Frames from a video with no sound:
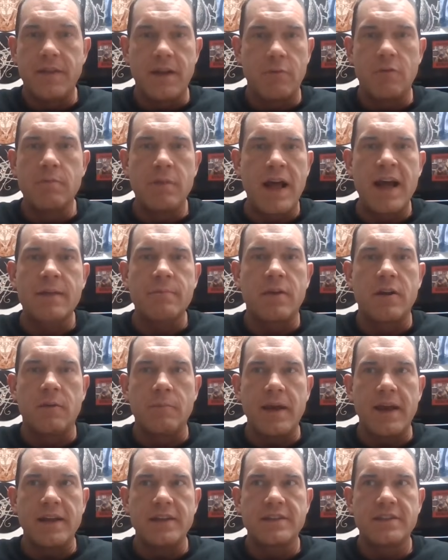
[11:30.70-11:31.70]
that were black
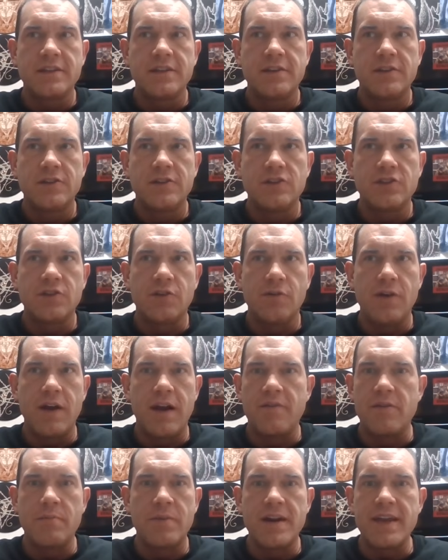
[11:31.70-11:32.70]
metal bands. So
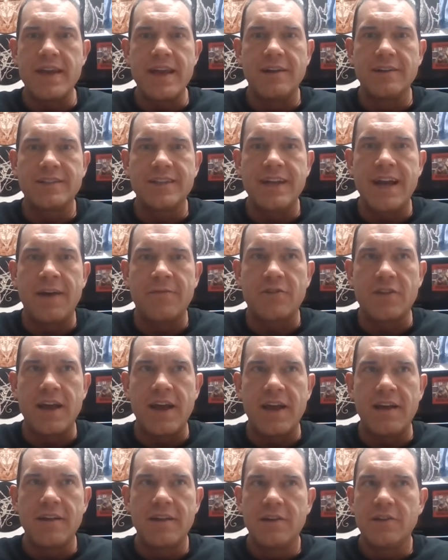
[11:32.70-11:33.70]
everybody else after
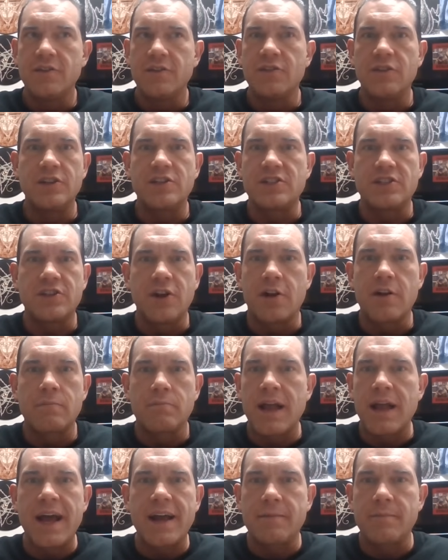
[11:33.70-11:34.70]
that, let's
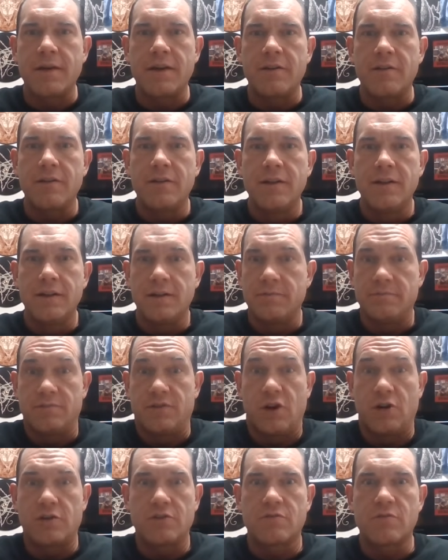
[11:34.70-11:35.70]
start black metal.
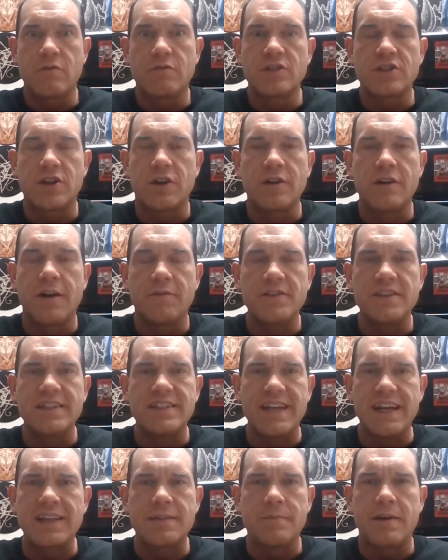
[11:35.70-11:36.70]
Darkthrone started off as a
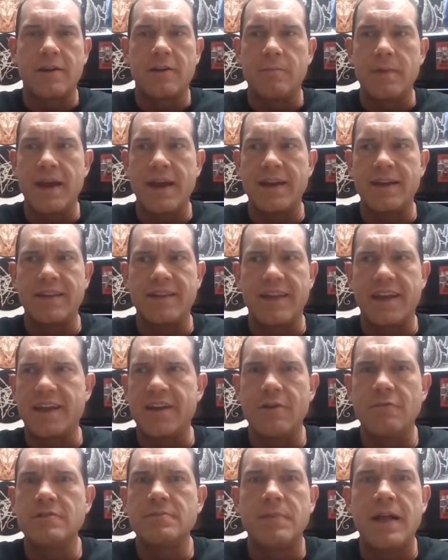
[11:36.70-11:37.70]
death metal band, then
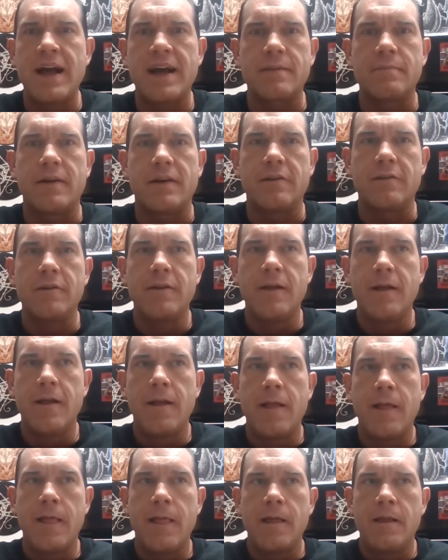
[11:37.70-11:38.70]
goes black metal.
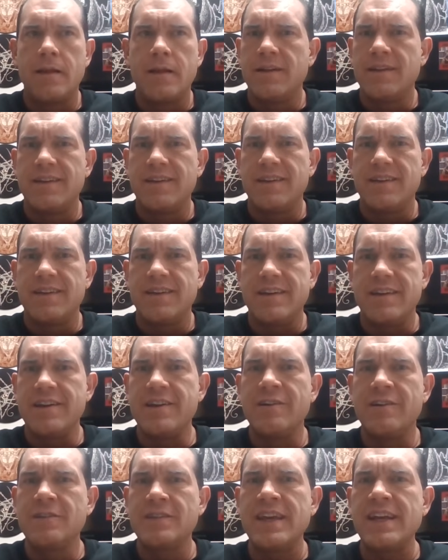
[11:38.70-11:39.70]

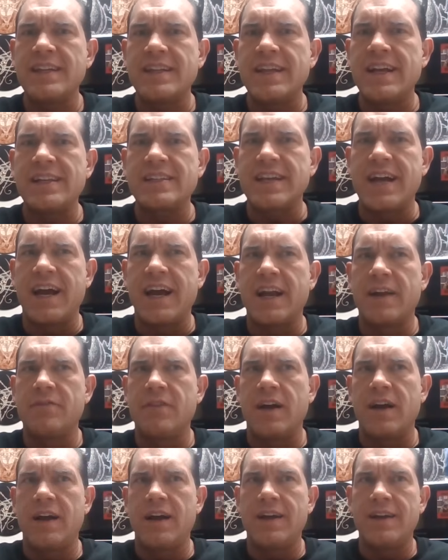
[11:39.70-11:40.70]
You don't think that's kind of
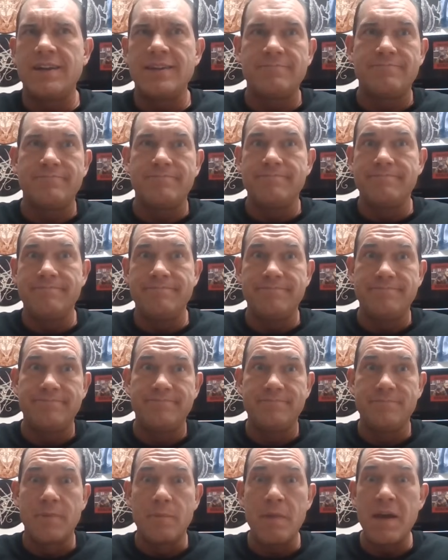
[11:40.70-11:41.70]
a
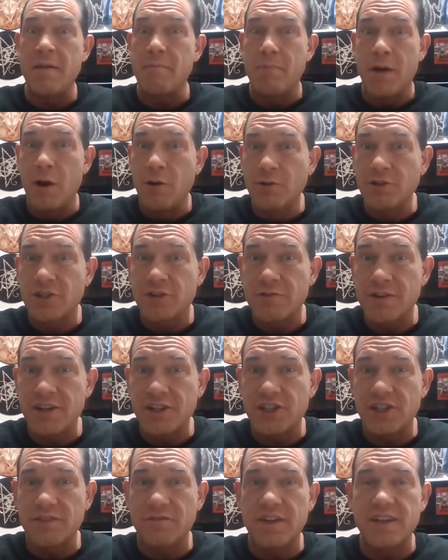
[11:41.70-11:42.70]
bit
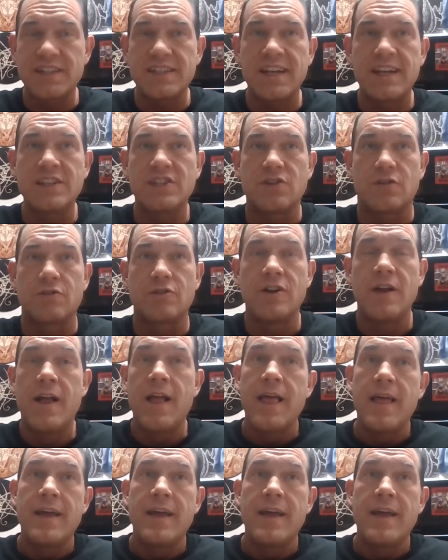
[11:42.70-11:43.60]
poserish, in a sense, or